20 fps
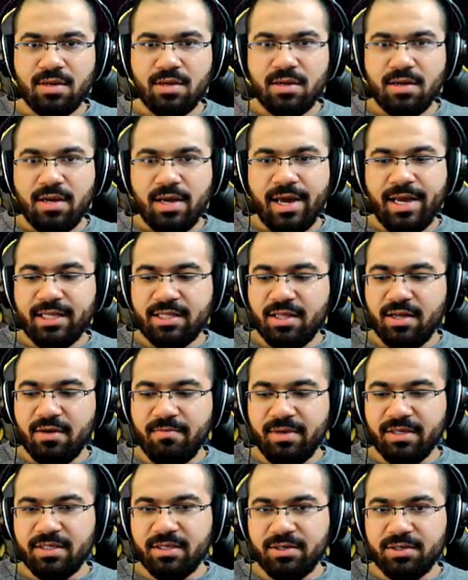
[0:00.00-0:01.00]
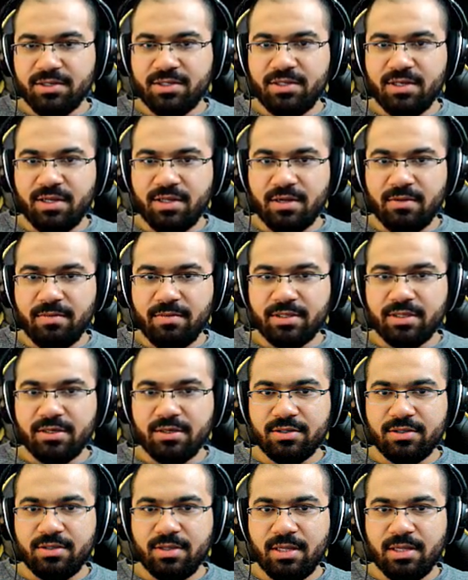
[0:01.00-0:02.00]
They're misunderstood.
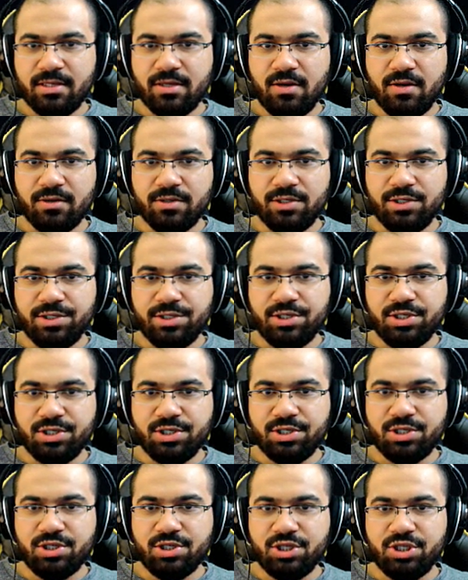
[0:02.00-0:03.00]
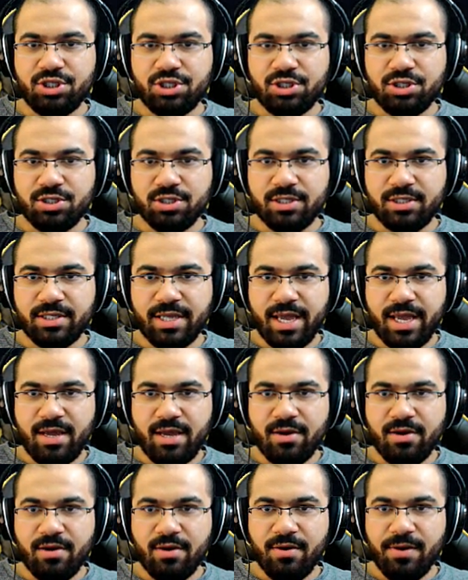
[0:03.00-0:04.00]
That's all. Just stay here.